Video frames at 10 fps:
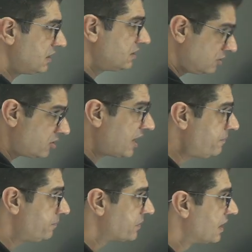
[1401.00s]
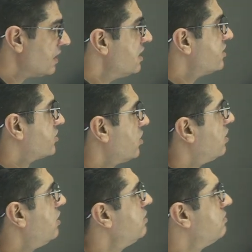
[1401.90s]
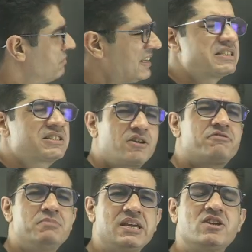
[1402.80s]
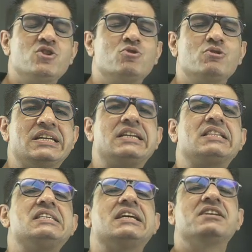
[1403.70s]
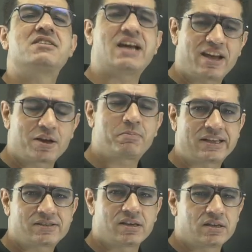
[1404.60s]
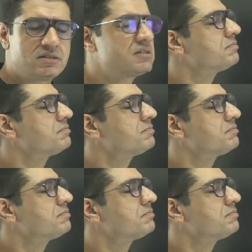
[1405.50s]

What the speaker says: Okay. So instead of making you read the entire passage,